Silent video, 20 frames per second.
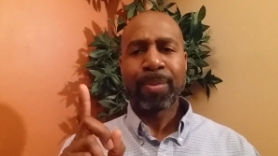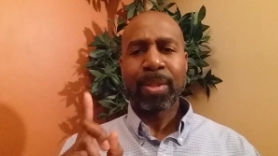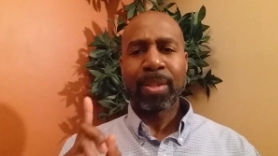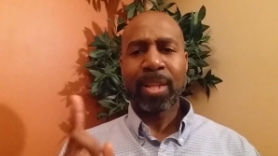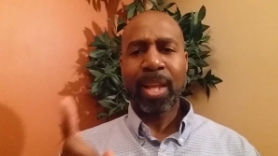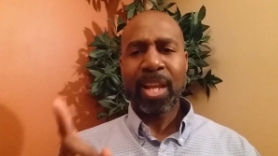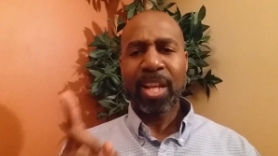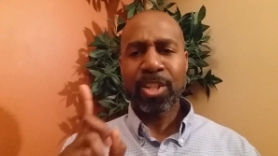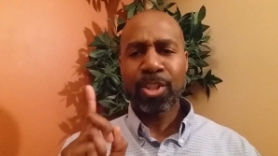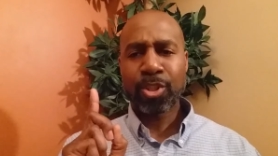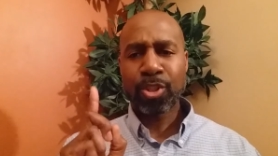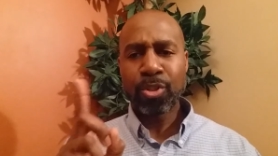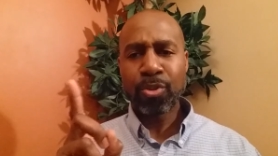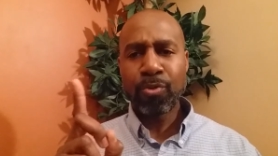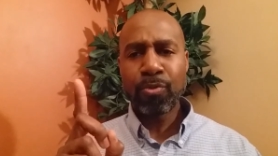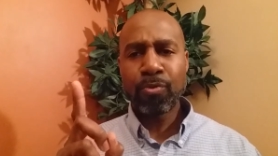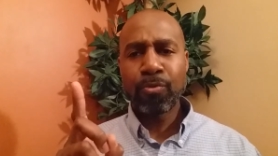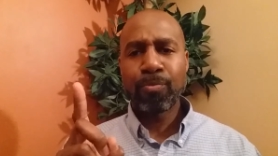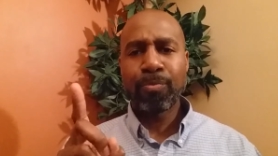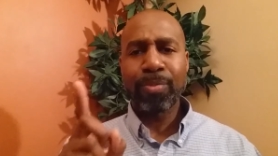They
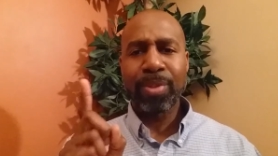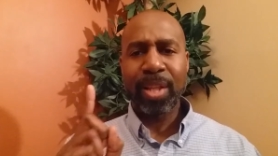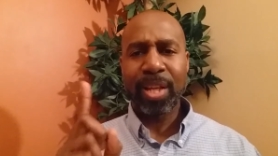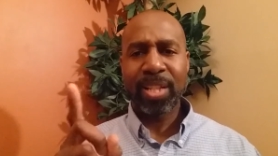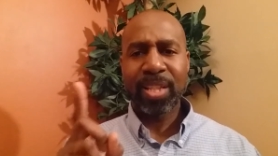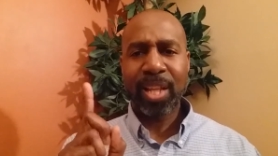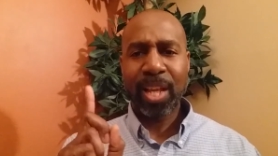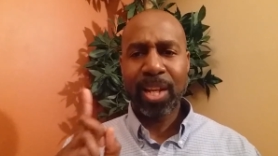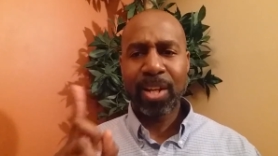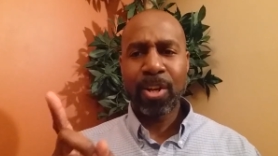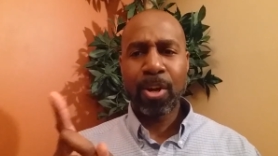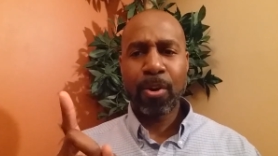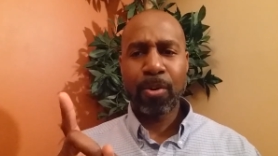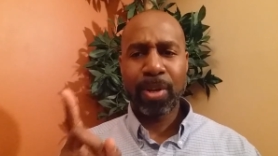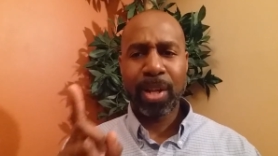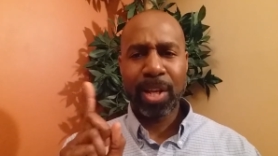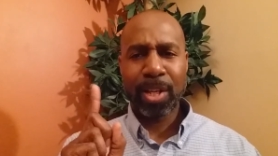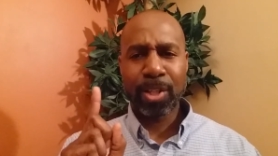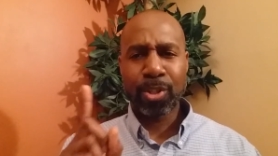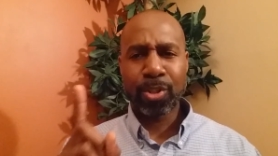assume that they know.
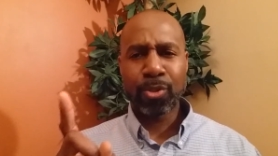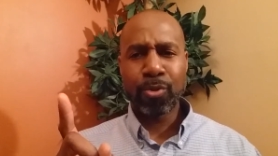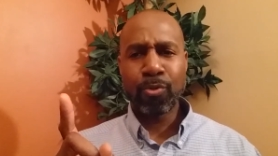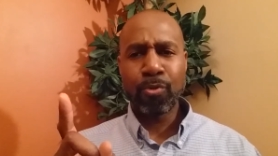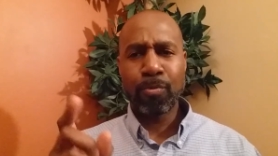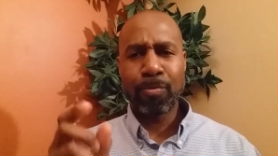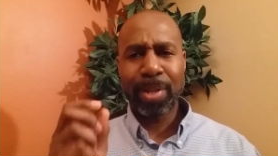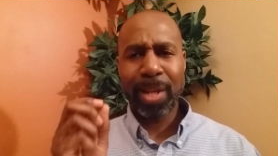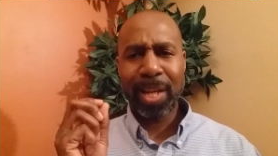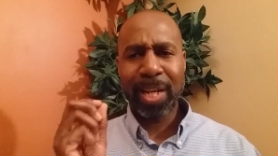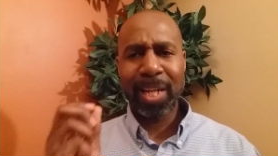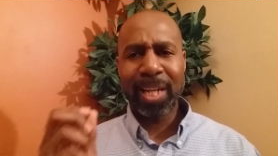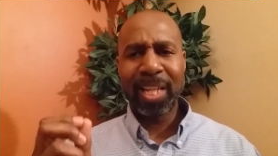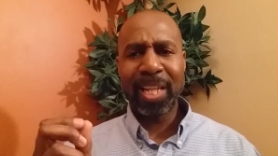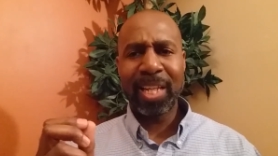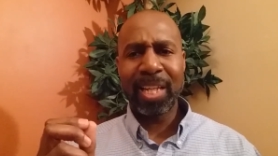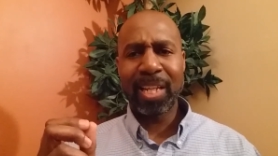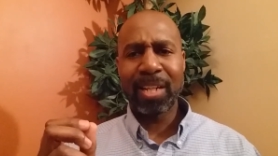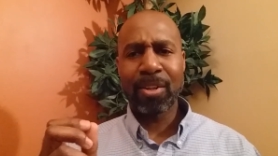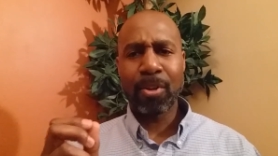They assume they
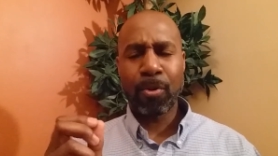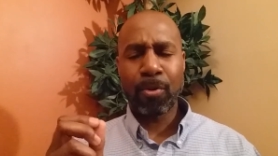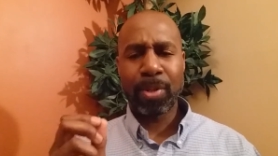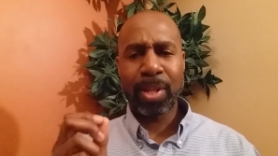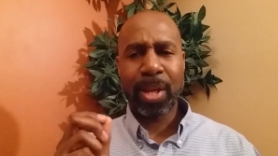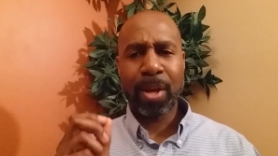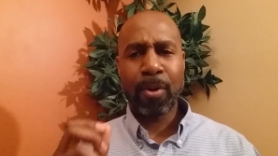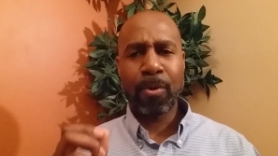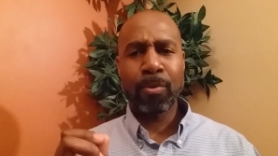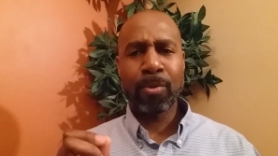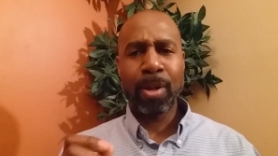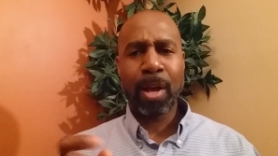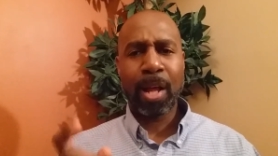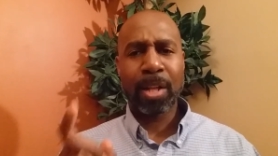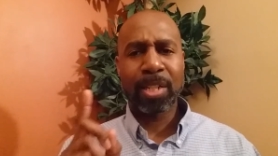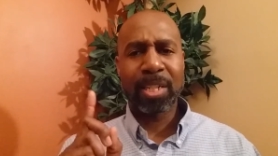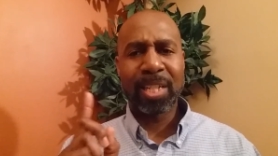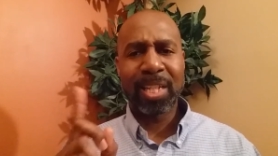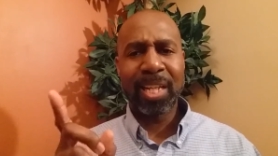leaned on their own knowledge.